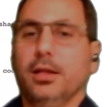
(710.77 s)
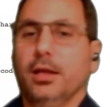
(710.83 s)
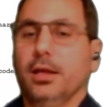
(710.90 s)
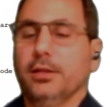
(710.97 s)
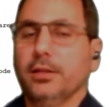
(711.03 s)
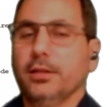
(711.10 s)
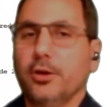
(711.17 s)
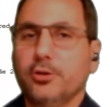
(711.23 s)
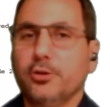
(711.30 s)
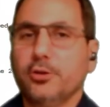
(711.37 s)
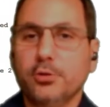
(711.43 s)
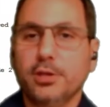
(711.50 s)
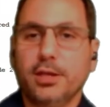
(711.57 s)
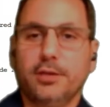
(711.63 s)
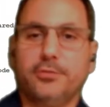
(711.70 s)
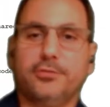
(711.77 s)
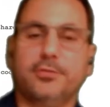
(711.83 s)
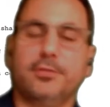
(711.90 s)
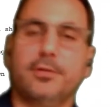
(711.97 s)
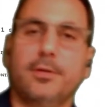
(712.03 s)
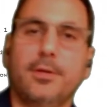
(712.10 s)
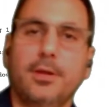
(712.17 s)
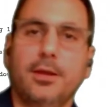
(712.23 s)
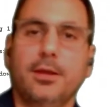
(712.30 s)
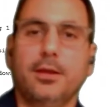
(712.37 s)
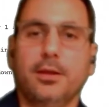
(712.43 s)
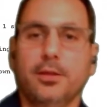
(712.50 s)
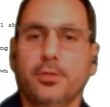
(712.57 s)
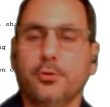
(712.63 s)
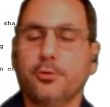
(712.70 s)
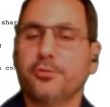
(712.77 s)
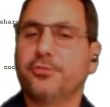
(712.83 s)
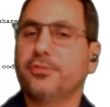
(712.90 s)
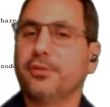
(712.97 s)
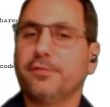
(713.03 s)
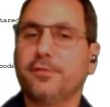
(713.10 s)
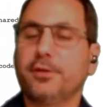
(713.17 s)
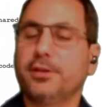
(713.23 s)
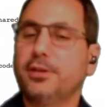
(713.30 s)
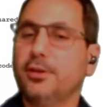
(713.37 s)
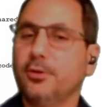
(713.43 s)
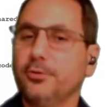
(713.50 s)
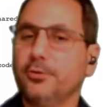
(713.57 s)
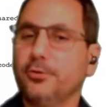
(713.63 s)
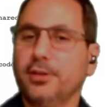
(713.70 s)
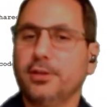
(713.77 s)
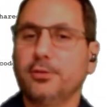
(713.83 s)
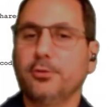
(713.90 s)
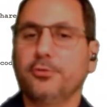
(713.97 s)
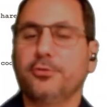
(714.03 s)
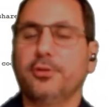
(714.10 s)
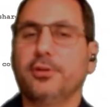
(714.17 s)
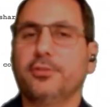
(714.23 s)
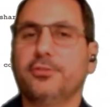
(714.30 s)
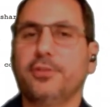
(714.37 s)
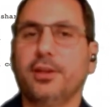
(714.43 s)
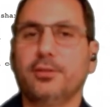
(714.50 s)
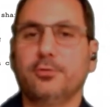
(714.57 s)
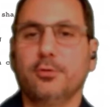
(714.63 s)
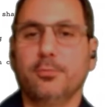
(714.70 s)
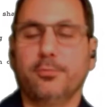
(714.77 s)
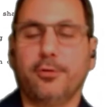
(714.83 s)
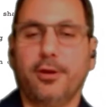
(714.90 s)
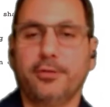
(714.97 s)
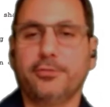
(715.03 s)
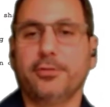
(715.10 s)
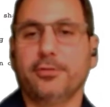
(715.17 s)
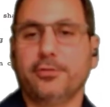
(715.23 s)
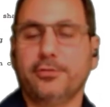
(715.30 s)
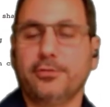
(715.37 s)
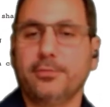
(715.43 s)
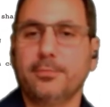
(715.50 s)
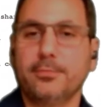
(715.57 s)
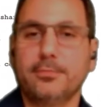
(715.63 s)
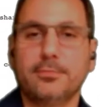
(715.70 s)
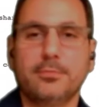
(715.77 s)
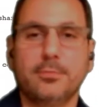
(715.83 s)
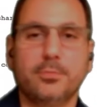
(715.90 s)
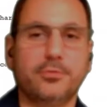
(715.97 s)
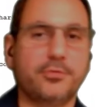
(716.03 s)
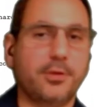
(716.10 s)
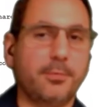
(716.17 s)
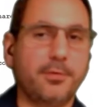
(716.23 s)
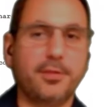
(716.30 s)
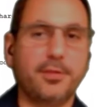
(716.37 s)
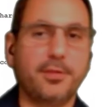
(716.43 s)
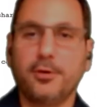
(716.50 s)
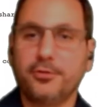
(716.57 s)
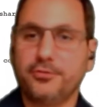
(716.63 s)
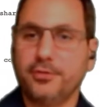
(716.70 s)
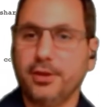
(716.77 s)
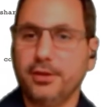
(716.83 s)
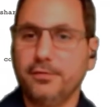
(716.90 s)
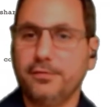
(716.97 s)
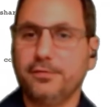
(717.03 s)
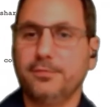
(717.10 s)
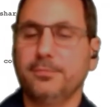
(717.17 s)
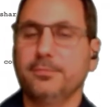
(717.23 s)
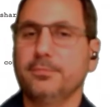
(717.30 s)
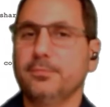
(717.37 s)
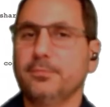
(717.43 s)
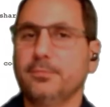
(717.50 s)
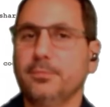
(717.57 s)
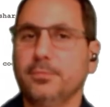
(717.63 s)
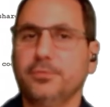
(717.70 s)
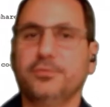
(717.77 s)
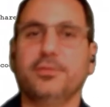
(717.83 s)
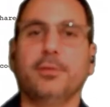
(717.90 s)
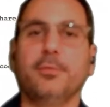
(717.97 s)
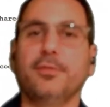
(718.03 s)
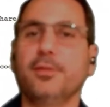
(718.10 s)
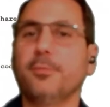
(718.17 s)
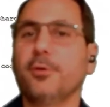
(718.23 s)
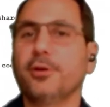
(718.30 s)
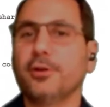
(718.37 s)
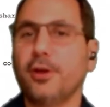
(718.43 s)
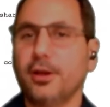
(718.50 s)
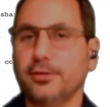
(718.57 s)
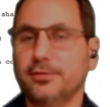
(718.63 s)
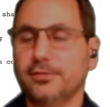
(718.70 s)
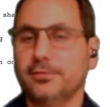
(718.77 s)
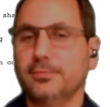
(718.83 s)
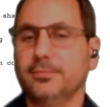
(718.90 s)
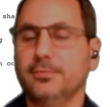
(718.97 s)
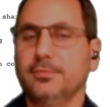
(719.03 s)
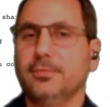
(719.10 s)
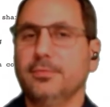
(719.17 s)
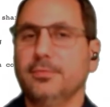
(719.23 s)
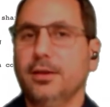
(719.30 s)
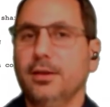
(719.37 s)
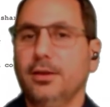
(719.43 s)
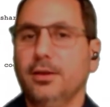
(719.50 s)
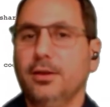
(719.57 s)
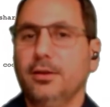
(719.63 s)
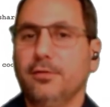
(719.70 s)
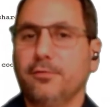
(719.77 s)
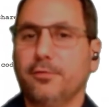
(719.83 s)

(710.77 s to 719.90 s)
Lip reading: Now in Unix, there's different kill signals you could send to a process. Some of them are safe, some of them are not. For